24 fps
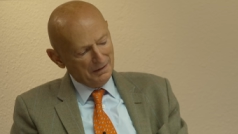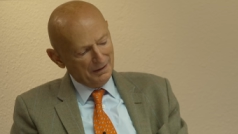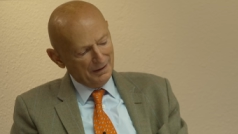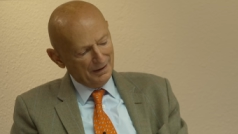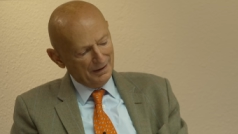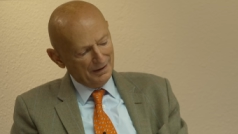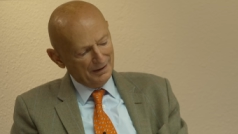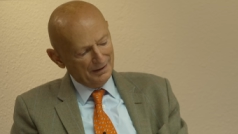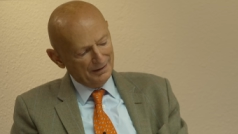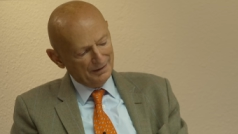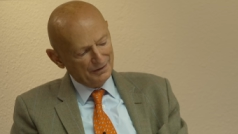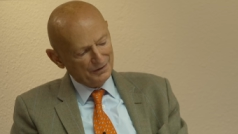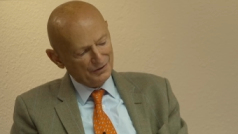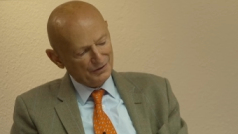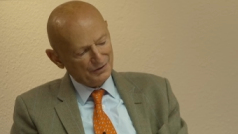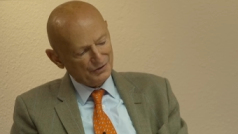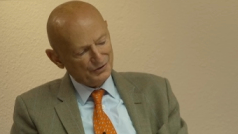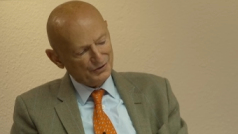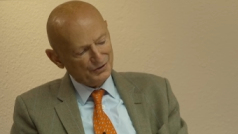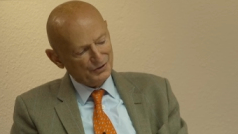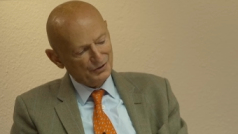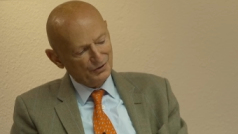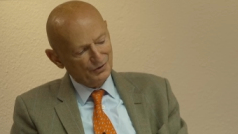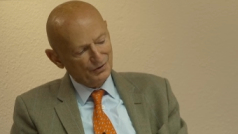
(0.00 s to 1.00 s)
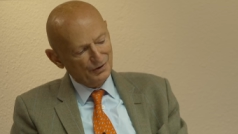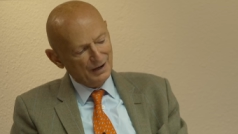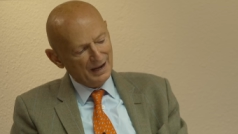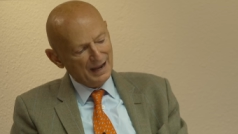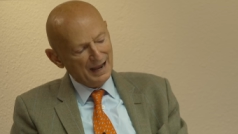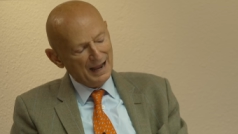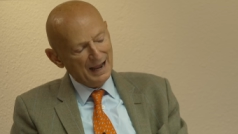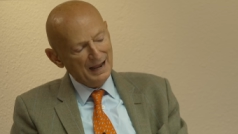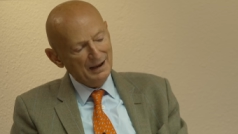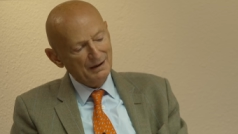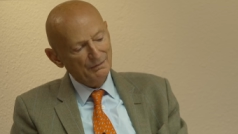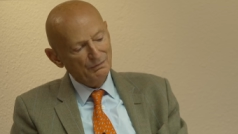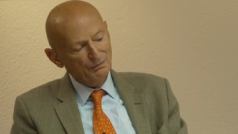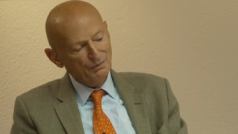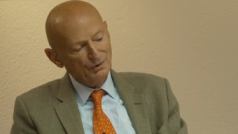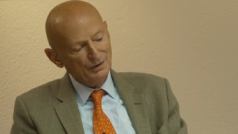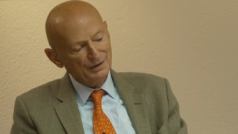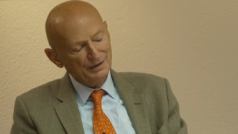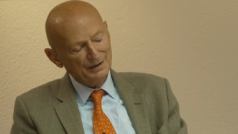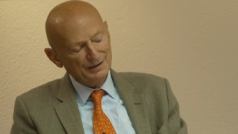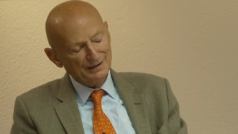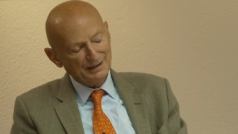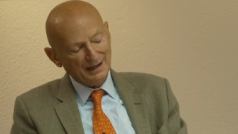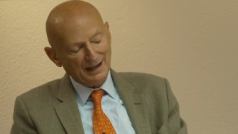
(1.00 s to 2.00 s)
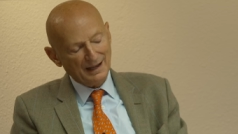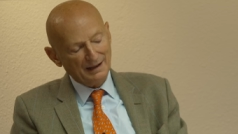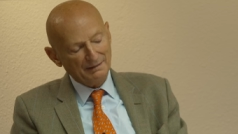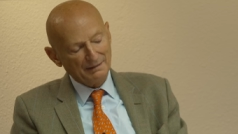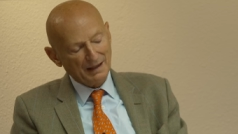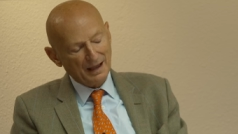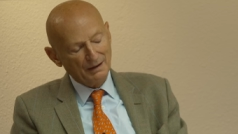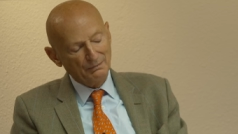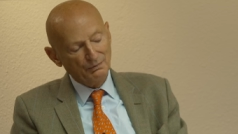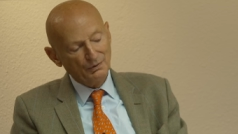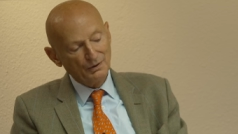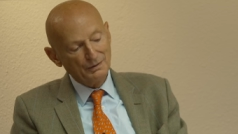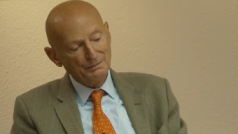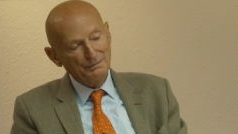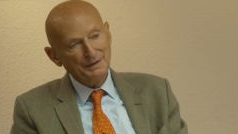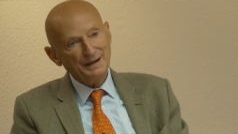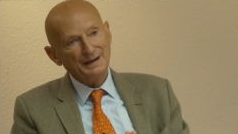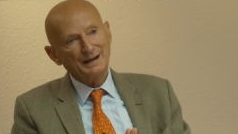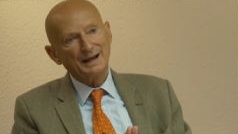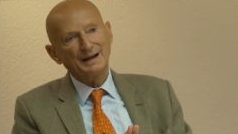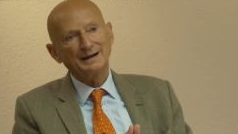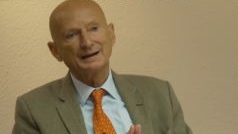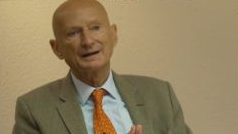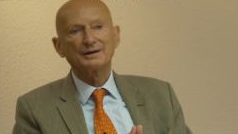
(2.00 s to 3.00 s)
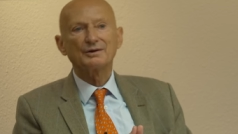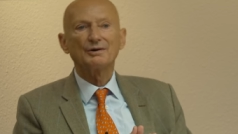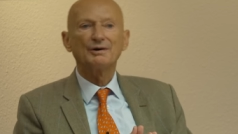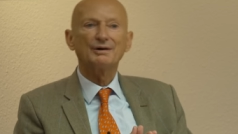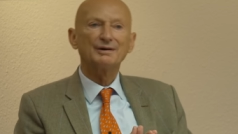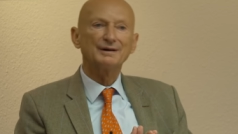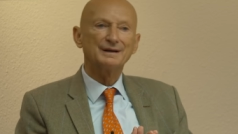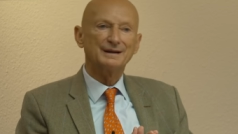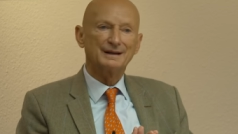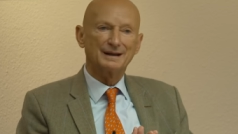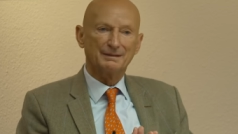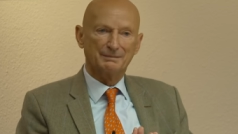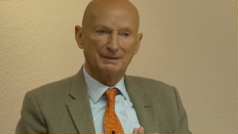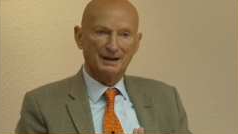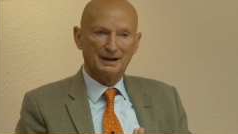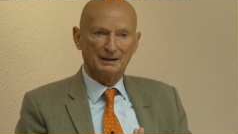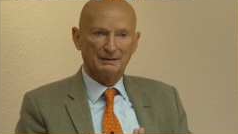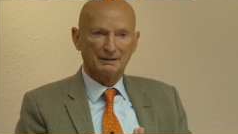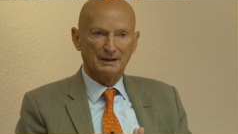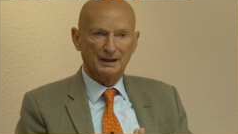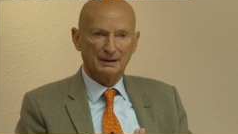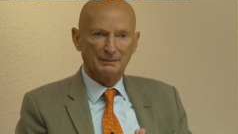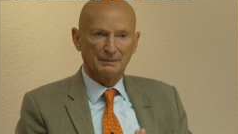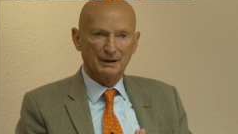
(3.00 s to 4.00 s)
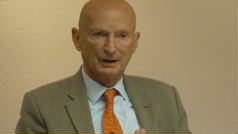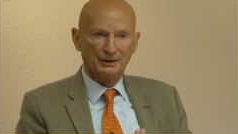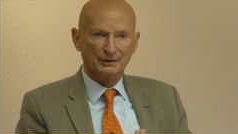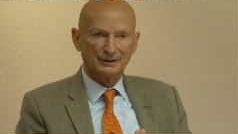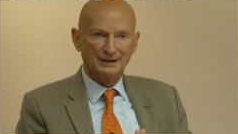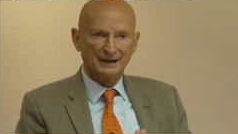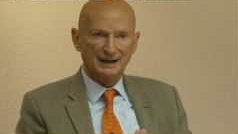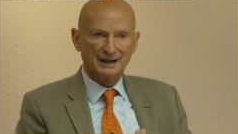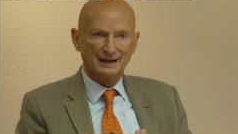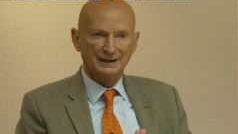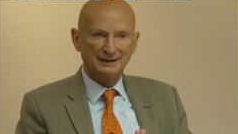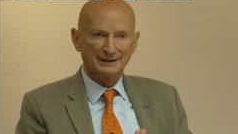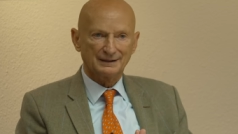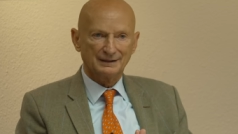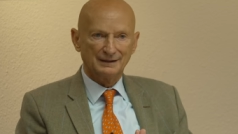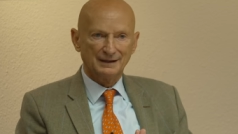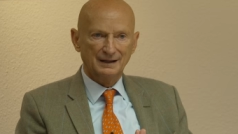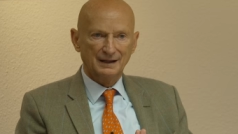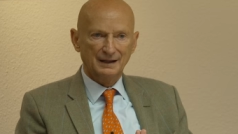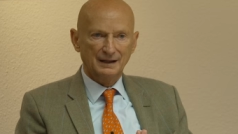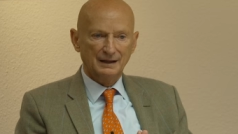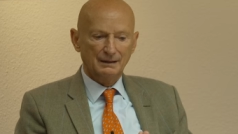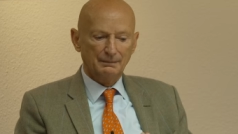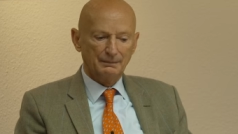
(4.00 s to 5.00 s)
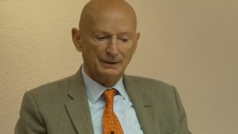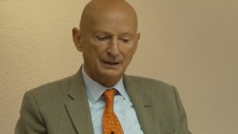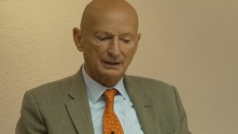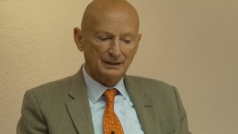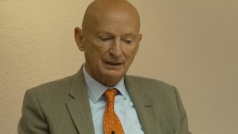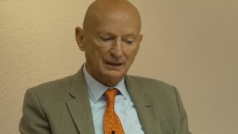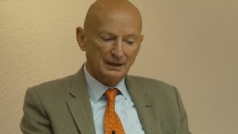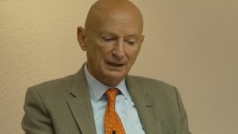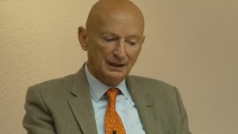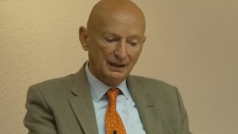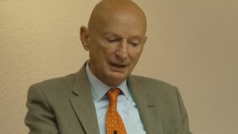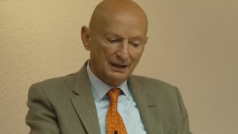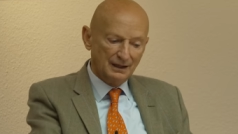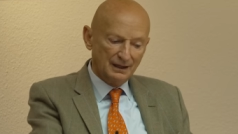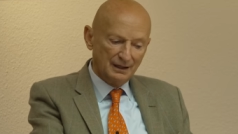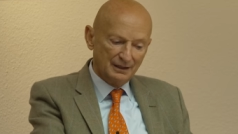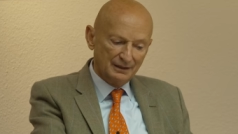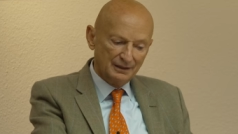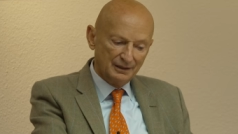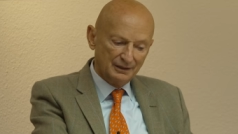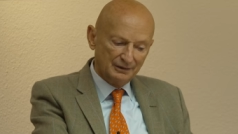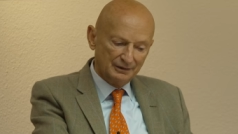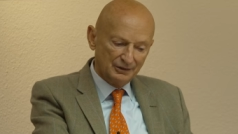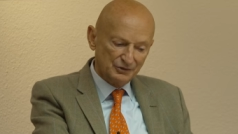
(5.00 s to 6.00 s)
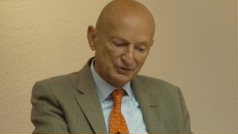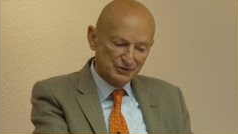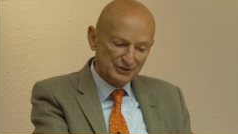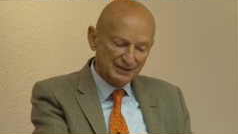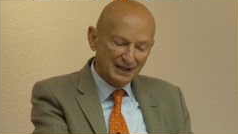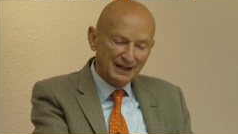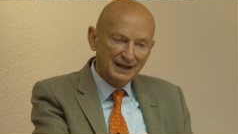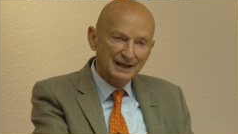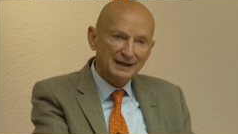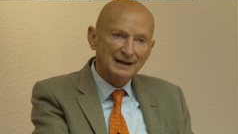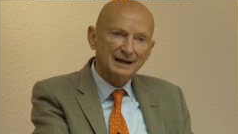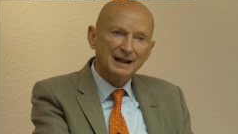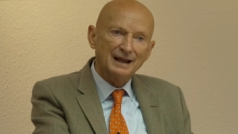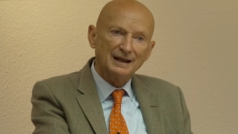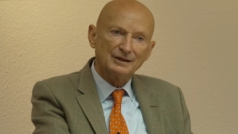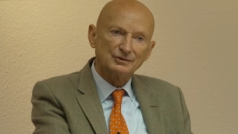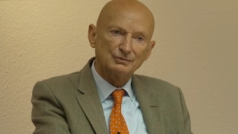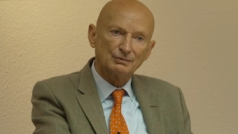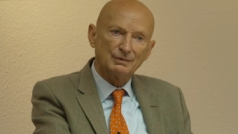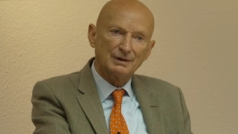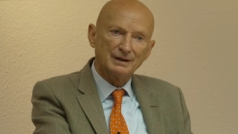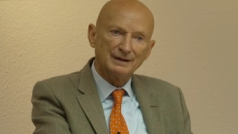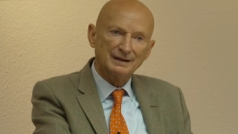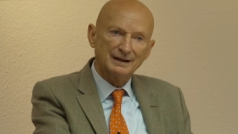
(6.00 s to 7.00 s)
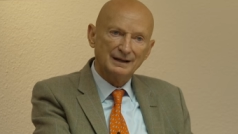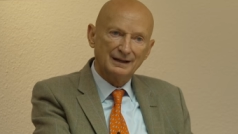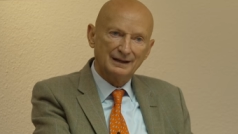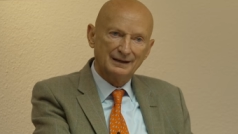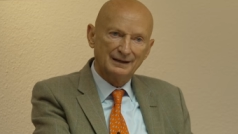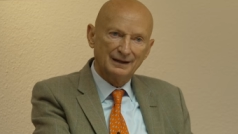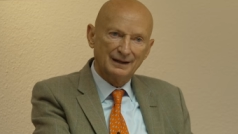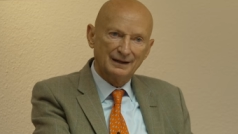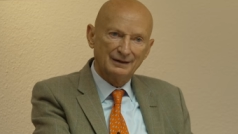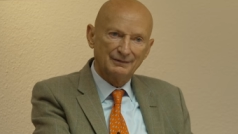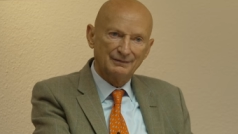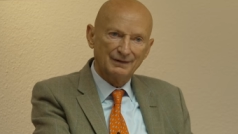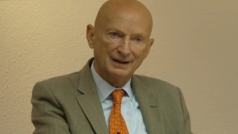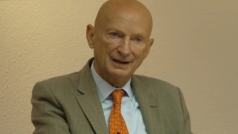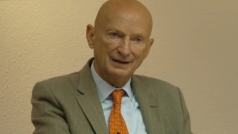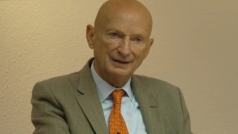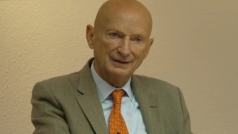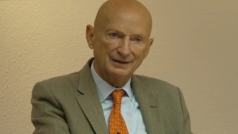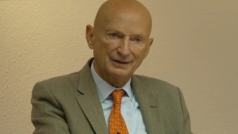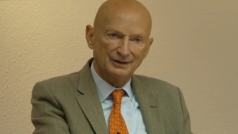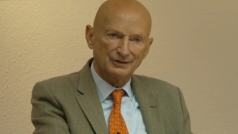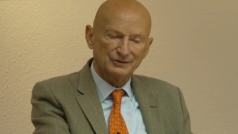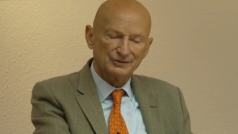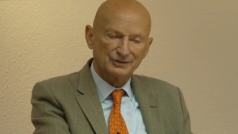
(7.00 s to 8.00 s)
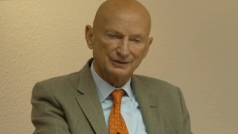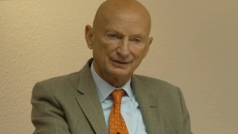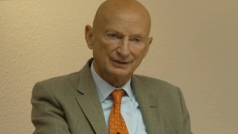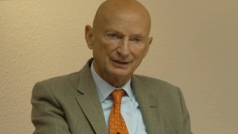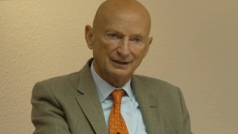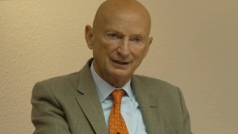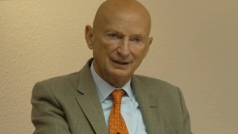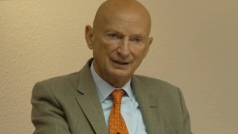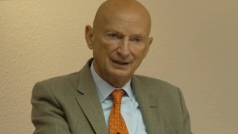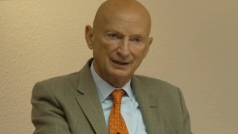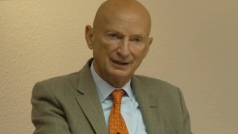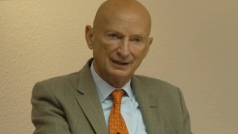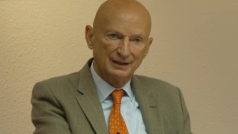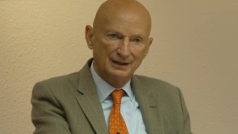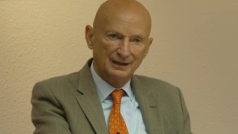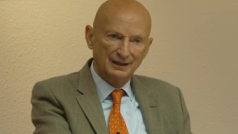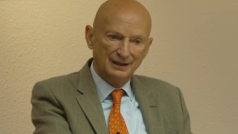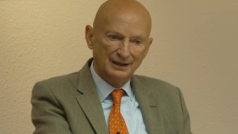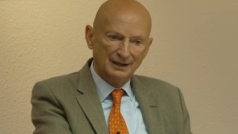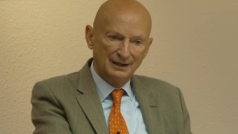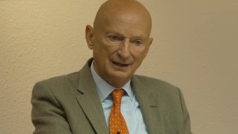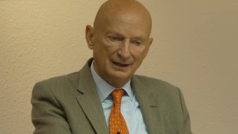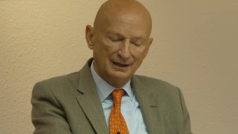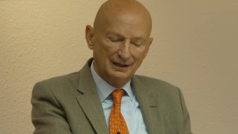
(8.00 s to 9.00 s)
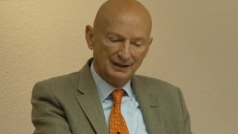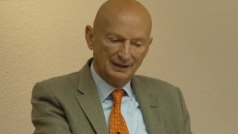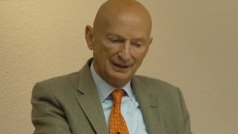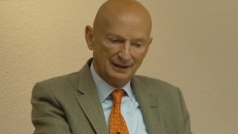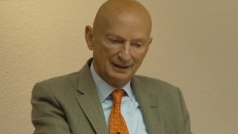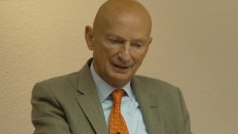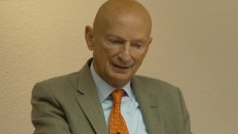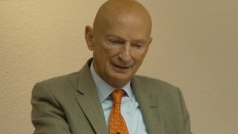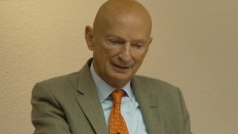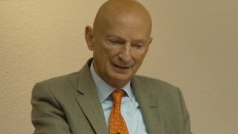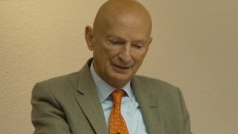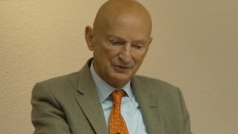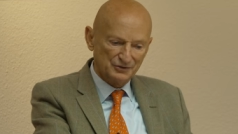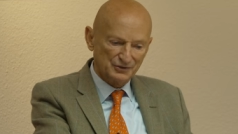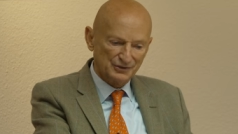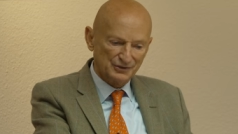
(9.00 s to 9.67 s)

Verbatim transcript: uh, so I wouldn't, I wouldn't be categoric ab about that. But uh, the, the, state has one advantage. The, uh, the